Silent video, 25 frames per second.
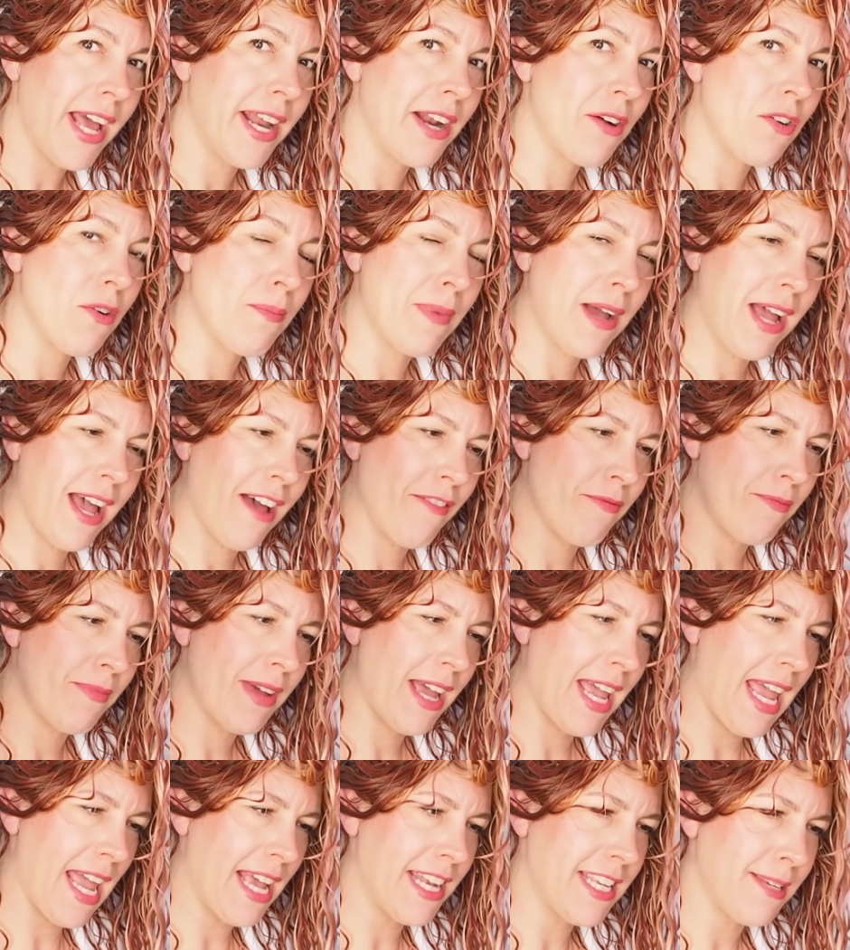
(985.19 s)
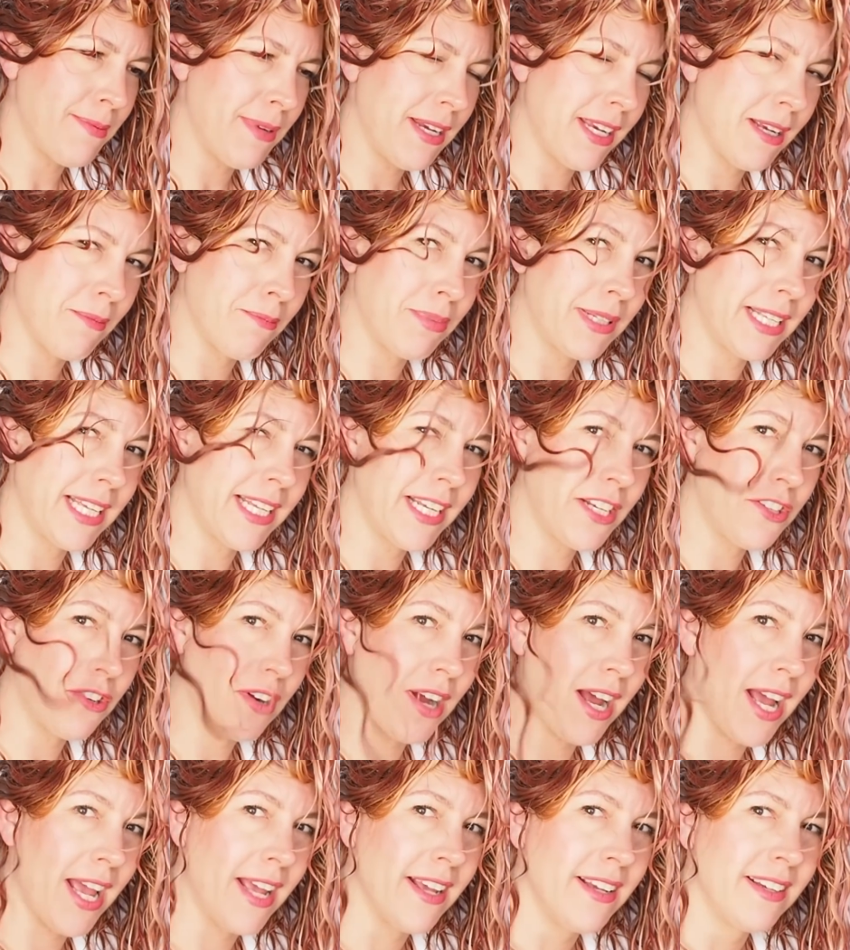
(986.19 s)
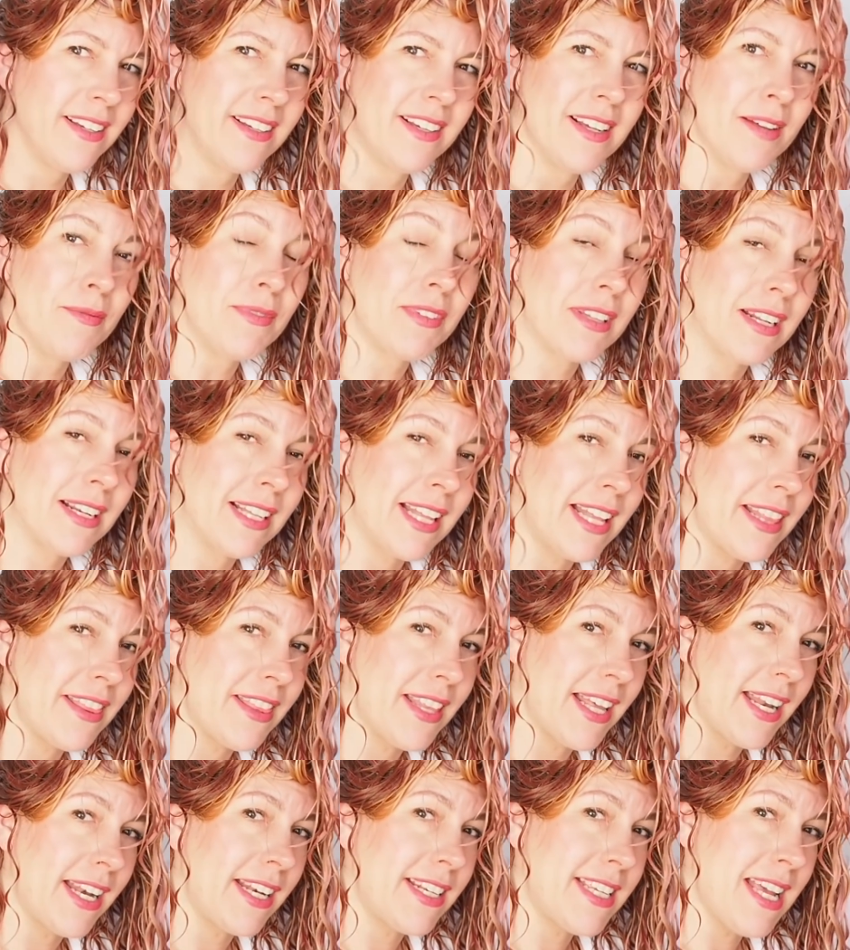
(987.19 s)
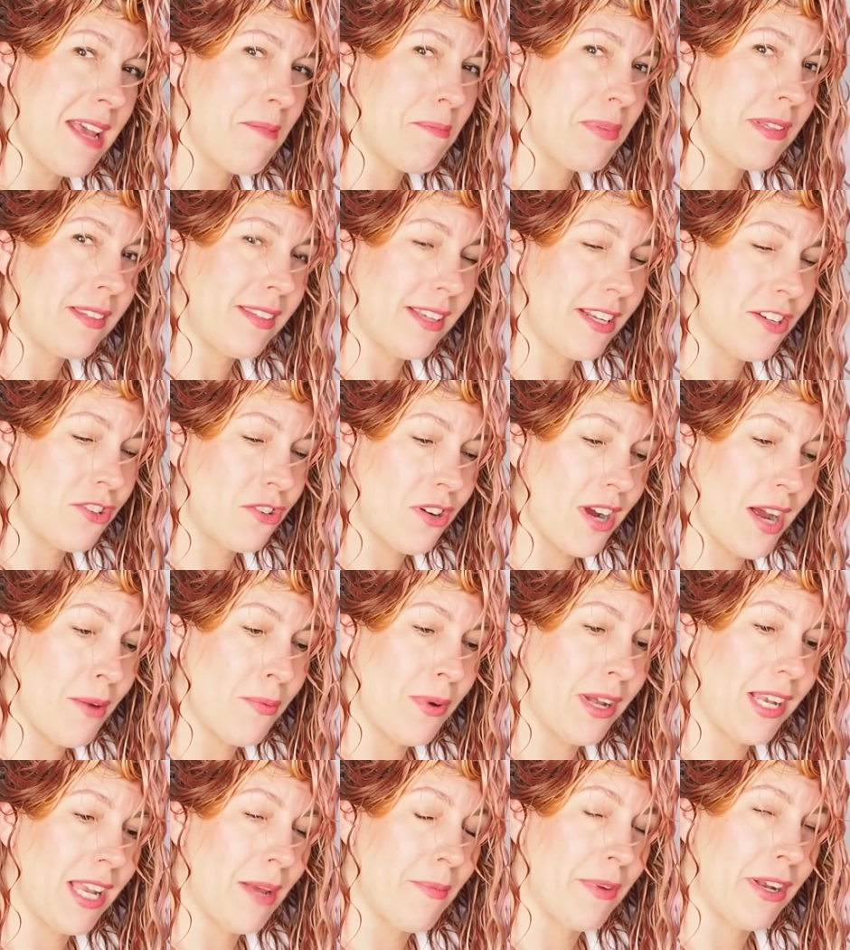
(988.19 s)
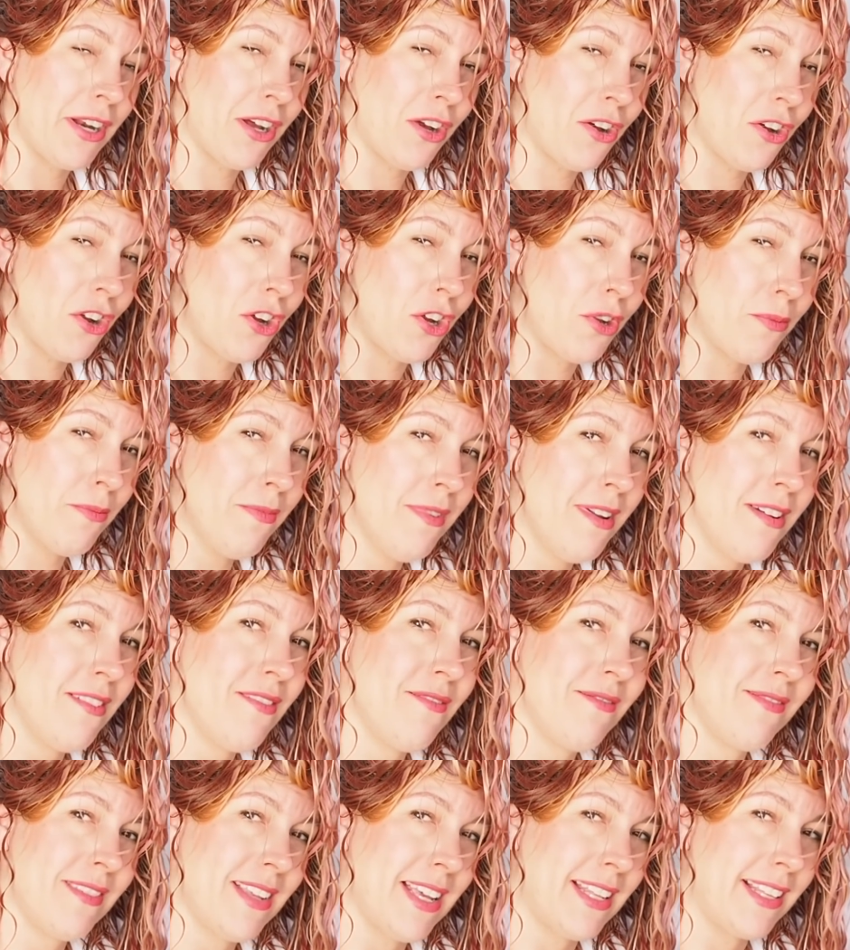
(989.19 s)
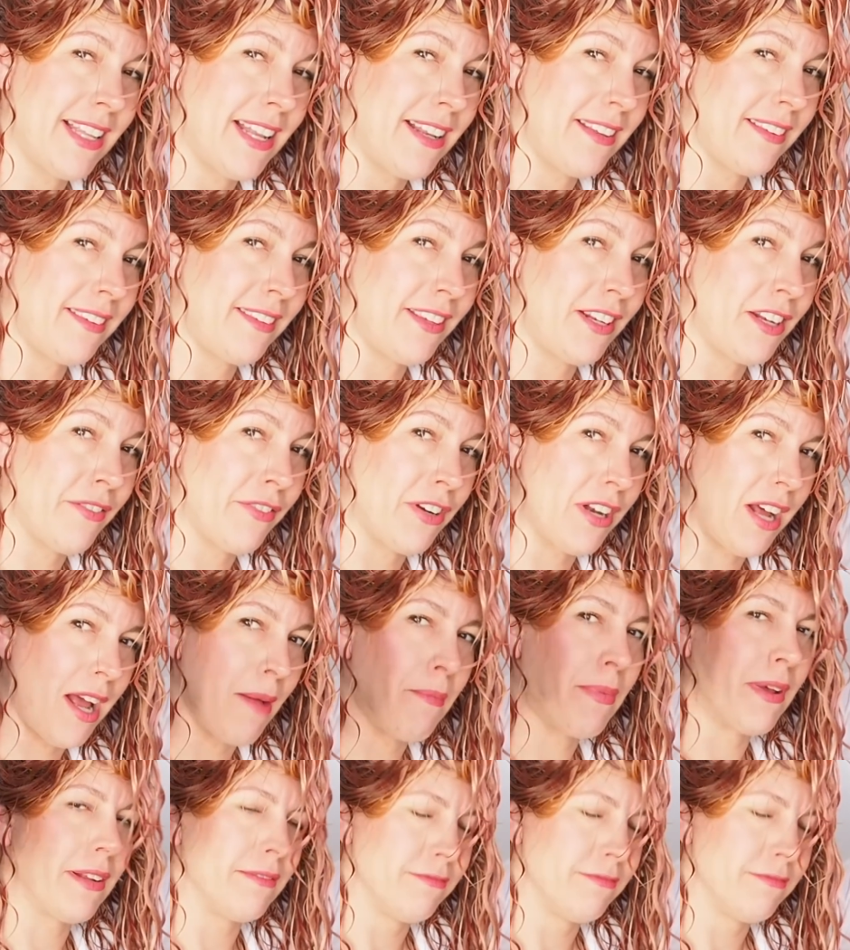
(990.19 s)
I don't want my hair to be completely dry. I'm just gonna let that 10% dry while I'm at home and let it sit overnight.